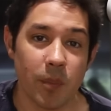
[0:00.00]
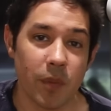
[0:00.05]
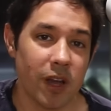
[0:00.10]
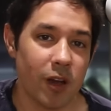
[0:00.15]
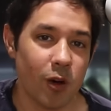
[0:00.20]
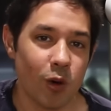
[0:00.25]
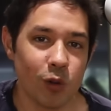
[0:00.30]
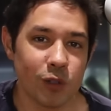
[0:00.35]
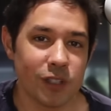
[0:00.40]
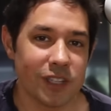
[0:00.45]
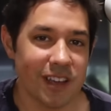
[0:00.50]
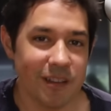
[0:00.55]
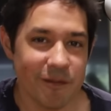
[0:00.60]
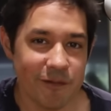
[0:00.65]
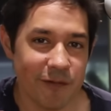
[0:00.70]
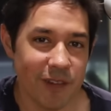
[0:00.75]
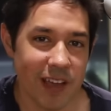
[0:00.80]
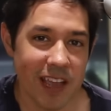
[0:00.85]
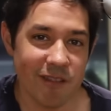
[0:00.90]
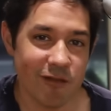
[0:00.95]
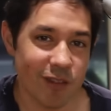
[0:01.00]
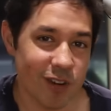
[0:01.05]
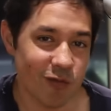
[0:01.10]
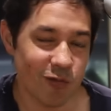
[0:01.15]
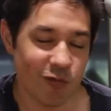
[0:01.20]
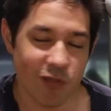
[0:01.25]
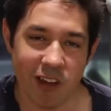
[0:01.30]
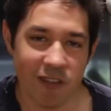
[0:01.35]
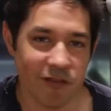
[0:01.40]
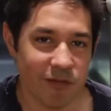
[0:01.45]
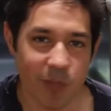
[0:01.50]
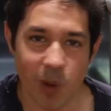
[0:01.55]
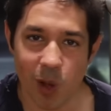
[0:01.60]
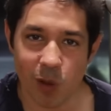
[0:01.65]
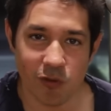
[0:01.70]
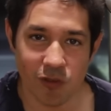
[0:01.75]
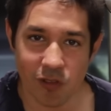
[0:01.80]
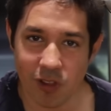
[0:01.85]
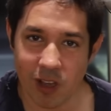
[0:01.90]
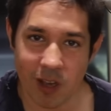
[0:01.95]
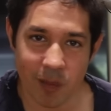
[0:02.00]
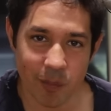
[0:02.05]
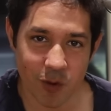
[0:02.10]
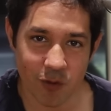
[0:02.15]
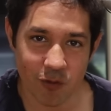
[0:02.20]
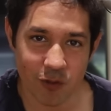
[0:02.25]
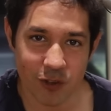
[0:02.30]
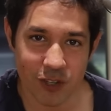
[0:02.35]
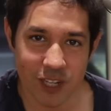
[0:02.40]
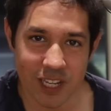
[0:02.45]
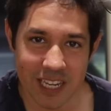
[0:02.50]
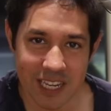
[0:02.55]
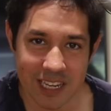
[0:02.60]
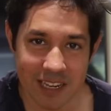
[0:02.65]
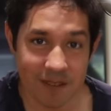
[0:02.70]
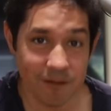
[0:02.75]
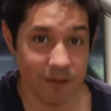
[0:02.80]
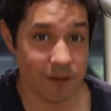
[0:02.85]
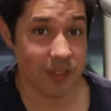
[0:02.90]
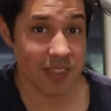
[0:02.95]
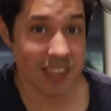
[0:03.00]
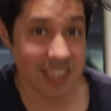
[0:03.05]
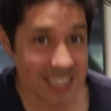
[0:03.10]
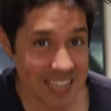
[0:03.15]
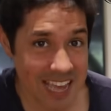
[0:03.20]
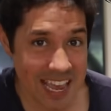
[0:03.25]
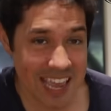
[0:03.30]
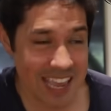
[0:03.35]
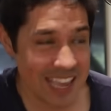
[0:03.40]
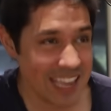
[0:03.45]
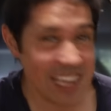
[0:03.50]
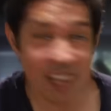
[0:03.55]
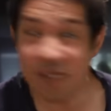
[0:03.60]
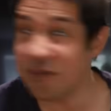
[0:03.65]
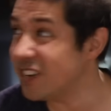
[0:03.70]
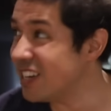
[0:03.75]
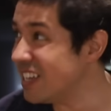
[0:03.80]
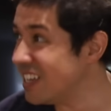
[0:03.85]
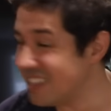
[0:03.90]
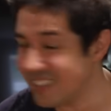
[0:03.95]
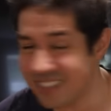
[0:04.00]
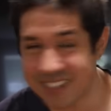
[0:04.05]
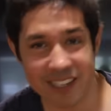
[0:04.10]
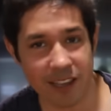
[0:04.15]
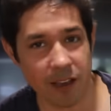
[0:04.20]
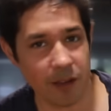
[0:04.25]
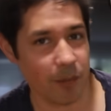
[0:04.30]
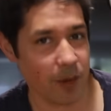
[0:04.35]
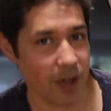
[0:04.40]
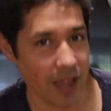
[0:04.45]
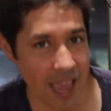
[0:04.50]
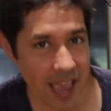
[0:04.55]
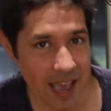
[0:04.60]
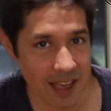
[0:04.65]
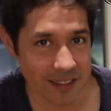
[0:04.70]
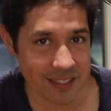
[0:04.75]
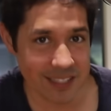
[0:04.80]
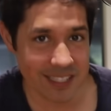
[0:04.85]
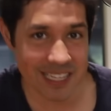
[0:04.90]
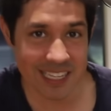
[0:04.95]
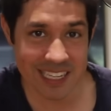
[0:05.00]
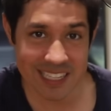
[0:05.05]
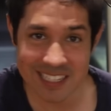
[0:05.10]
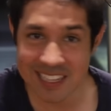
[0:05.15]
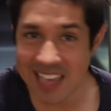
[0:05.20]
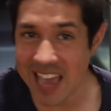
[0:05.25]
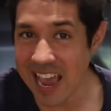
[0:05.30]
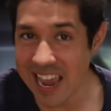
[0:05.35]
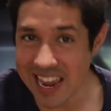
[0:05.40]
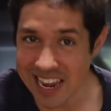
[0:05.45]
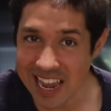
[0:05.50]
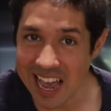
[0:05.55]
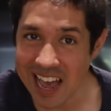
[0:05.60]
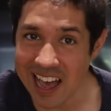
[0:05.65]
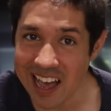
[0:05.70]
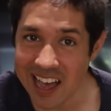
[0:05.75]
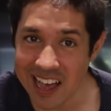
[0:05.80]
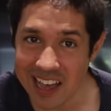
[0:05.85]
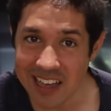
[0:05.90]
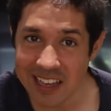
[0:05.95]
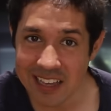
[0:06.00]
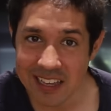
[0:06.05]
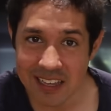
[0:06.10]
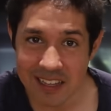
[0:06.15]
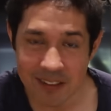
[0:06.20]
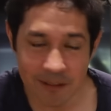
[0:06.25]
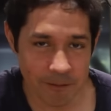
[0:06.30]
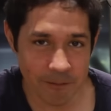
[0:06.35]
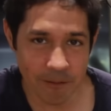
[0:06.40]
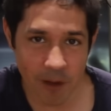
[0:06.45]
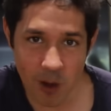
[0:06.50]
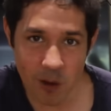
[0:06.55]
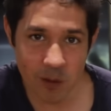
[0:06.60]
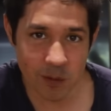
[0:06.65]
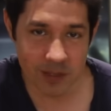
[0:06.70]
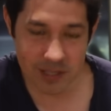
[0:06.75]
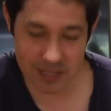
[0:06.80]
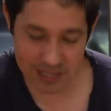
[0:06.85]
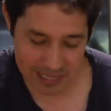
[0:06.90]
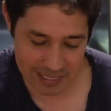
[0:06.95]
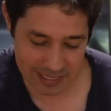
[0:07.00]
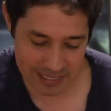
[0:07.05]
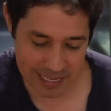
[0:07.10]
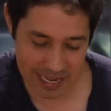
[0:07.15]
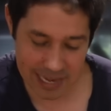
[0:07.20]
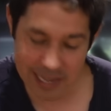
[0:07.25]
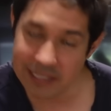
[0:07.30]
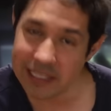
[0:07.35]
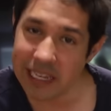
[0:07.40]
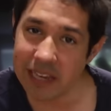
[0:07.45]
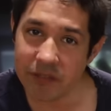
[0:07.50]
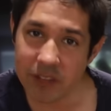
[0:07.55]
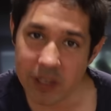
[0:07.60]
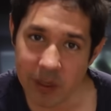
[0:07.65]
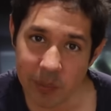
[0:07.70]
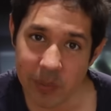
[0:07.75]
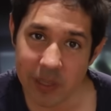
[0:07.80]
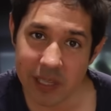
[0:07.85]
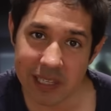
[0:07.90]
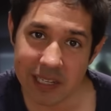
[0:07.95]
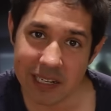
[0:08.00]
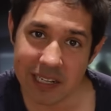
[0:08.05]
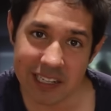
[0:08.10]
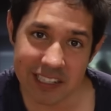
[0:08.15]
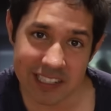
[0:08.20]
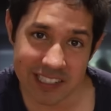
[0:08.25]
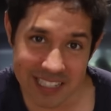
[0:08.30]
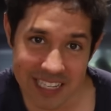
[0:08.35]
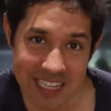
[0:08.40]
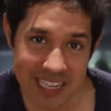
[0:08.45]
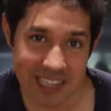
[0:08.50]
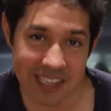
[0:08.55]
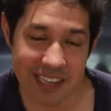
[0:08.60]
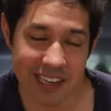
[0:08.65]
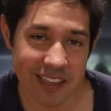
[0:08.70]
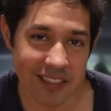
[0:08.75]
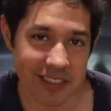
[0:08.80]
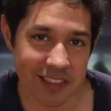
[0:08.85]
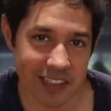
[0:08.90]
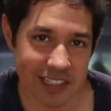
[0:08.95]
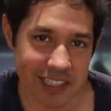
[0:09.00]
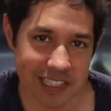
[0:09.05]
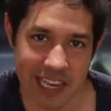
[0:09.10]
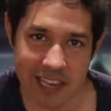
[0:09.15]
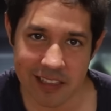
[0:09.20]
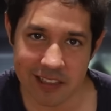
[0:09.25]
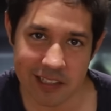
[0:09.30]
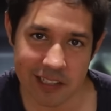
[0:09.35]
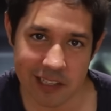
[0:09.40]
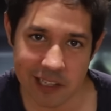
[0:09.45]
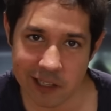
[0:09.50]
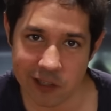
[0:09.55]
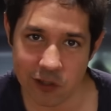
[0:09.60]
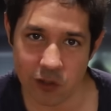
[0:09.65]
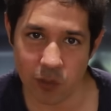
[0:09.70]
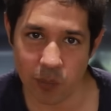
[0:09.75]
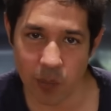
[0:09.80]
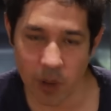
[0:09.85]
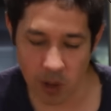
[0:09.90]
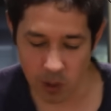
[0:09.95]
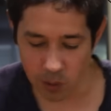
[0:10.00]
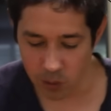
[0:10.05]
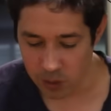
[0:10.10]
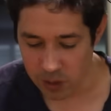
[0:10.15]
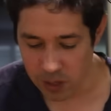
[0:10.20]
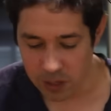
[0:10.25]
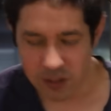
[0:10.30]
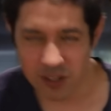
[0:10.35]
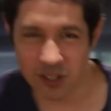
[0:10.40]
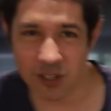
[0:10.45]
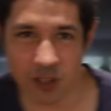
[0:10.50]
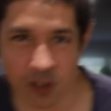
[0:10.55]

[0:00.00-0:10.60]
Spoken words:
But my all-time favorite rough polar alignment routine for the day, even inside my house, is AR. Phones these days have the ability to see the South Celestial Pole, so